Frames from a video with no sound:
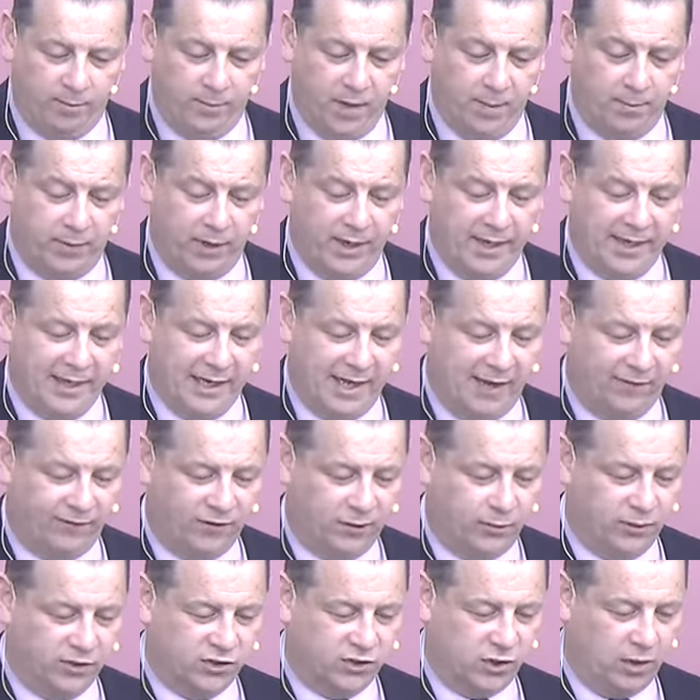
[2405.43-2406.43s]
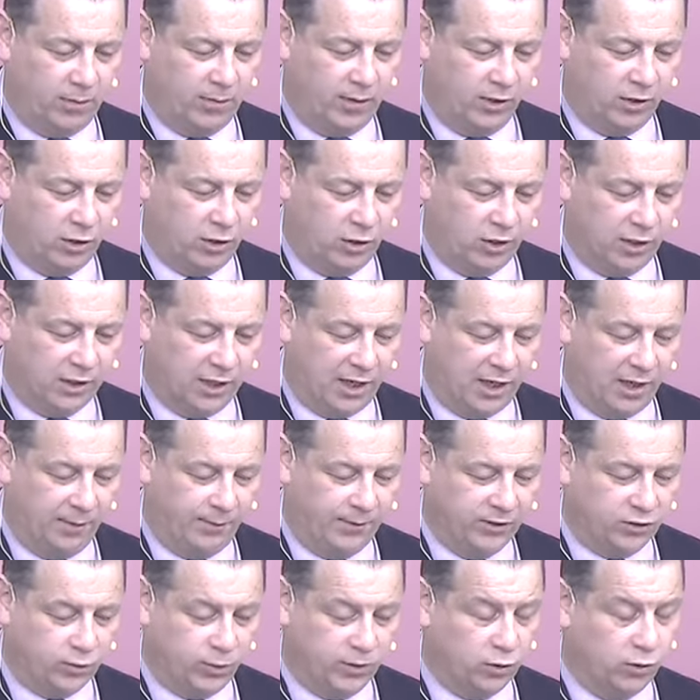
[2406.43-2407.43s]
Remember, he left it with someone called
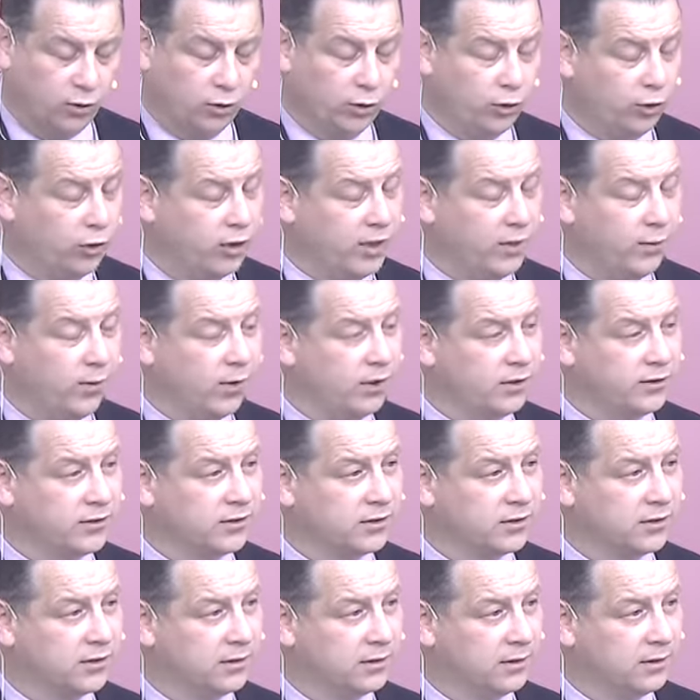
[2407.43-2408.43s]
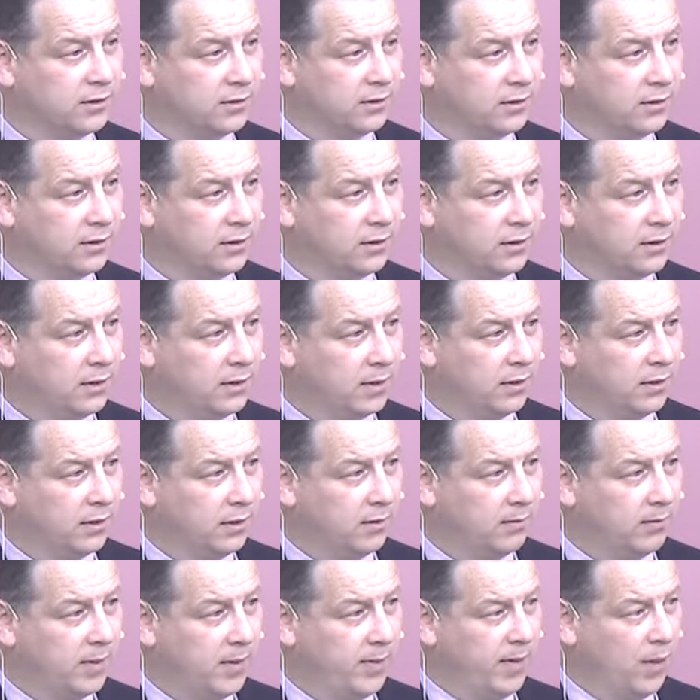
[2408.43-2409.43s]
Carpus. We don't know who he was.
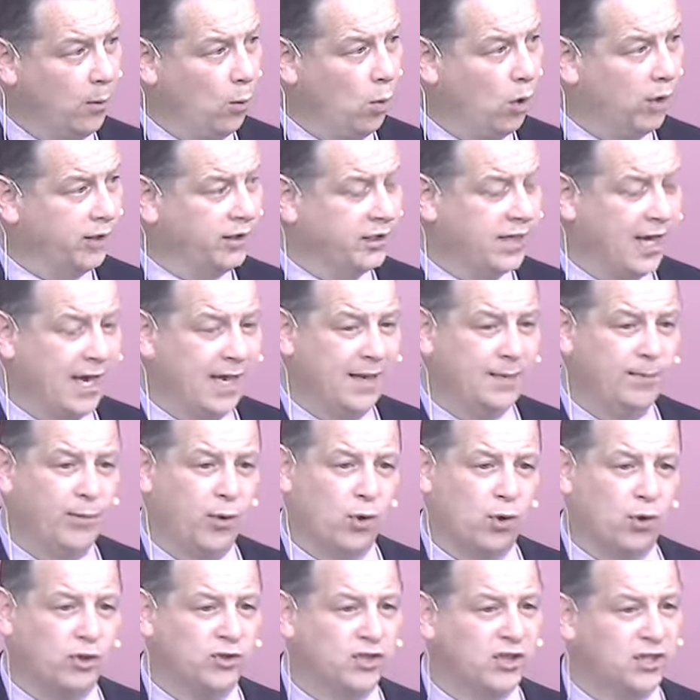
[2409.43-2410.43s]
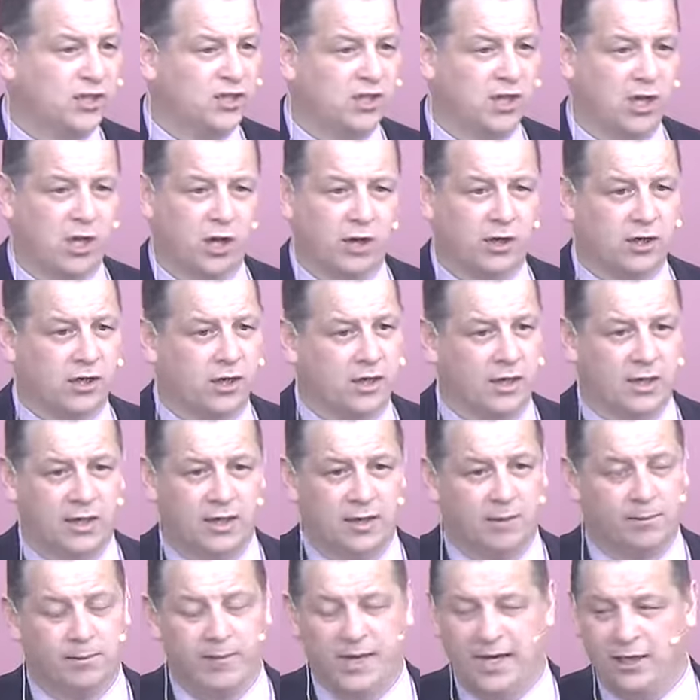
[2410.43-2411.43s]
Maybe at one time, Paul says, Look,
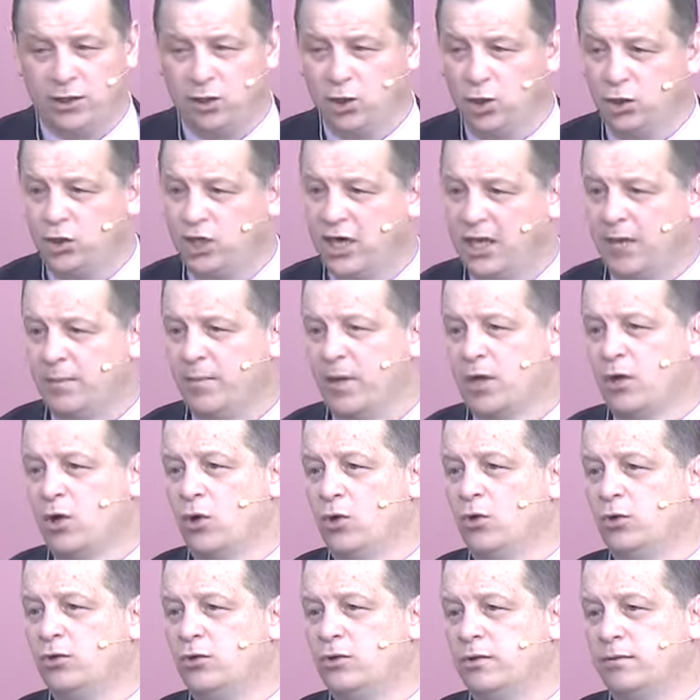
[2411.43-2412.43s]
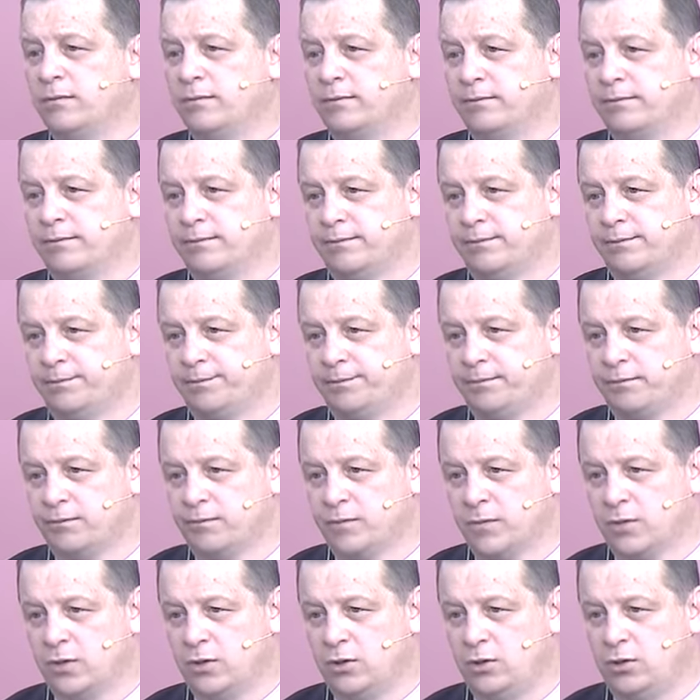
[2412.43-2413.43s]
mate, you take my coat.
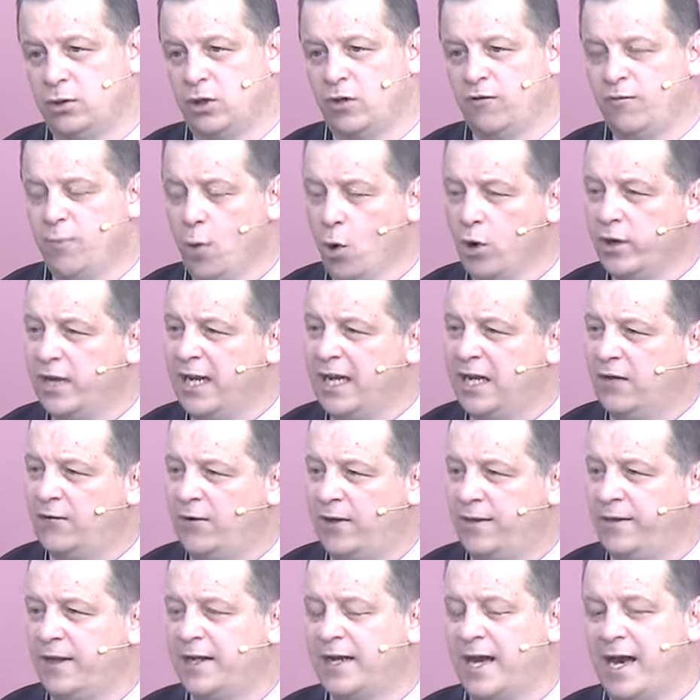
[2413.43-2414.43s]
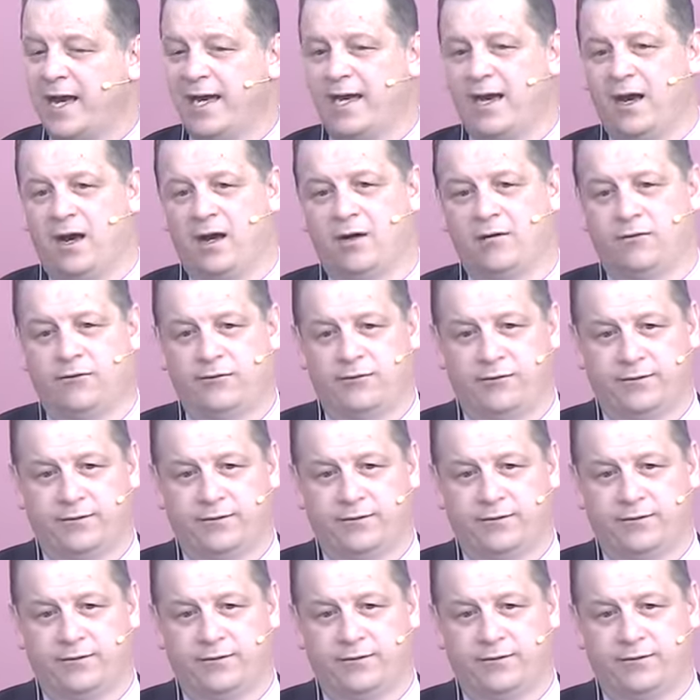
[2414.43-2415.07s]
You've more need of it than I have.